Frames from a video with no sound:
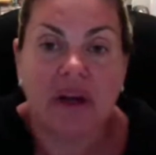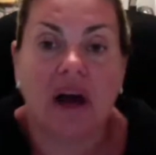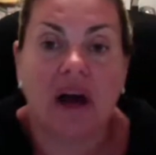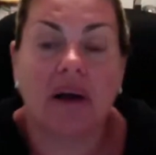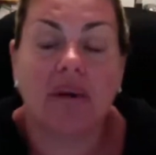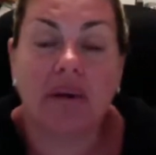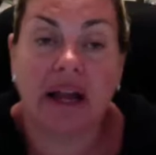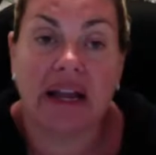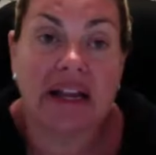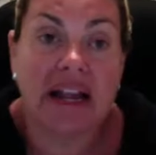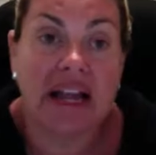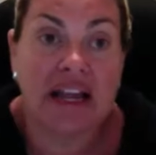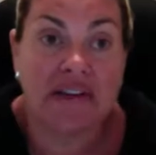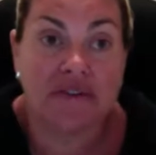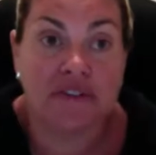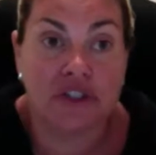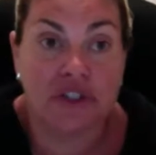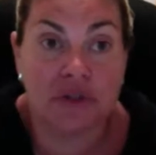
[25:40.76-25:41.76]
All right, I
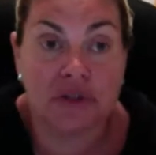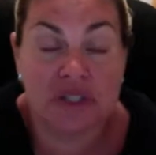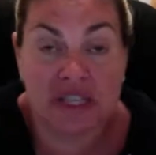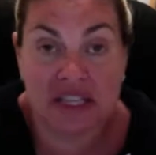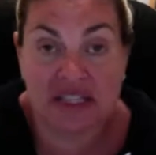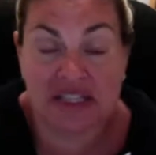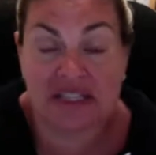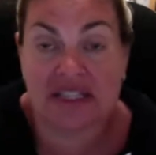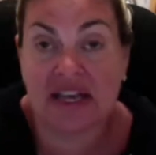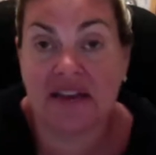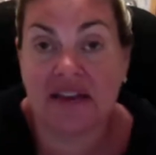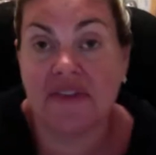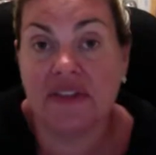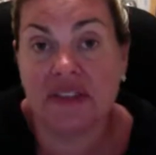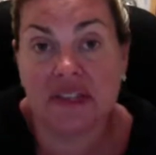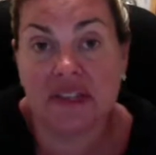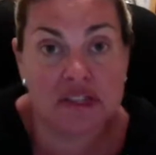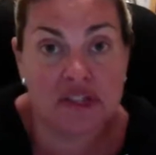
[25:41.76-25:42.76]
have Tuesday the
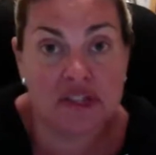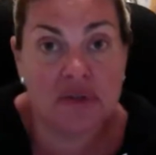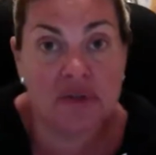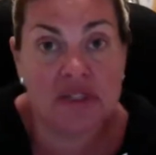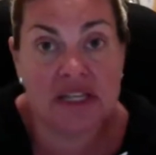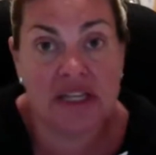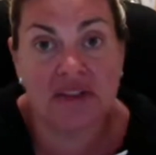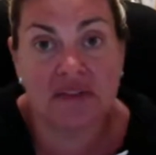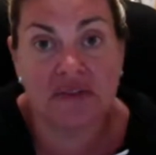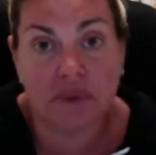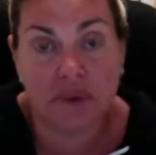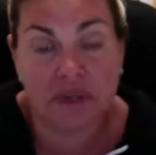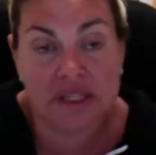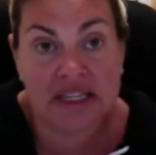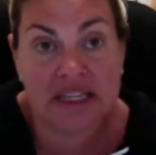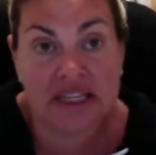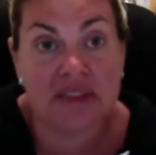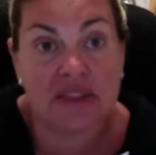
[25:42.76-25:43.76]
7th and Tuesday the
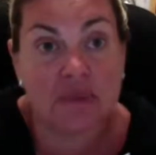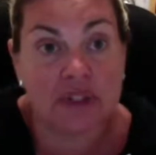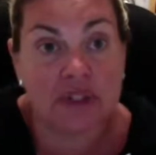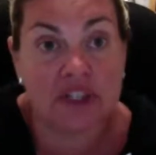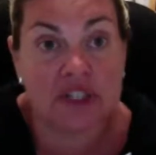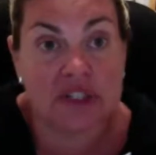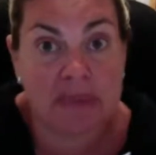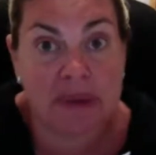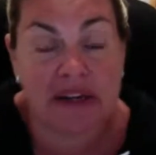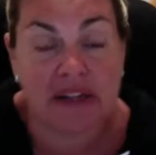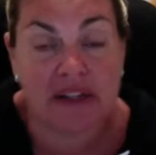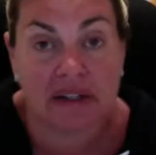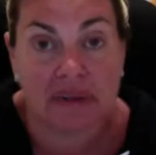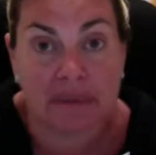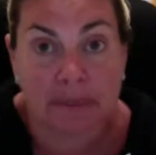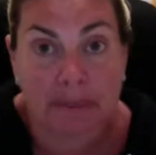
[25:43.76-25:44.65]
14th. Which is better?